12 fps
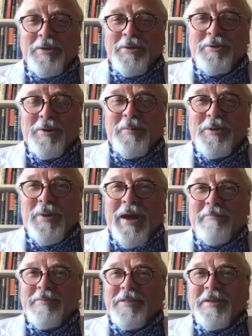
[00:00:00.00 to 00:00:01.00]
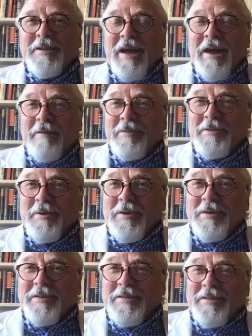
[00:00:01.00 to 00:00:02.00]
trip to Amsterdam in
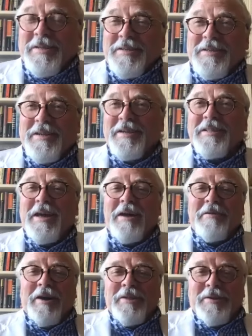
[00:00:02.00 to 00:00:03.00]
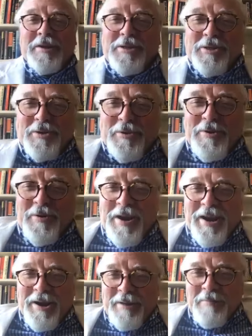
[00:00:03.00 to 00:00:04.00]
2016 and that rather
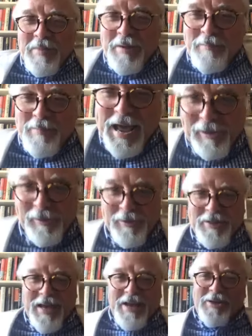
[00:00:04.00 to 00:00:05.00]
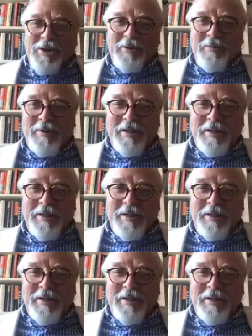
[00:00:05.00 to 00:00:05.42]
extraordinary panel session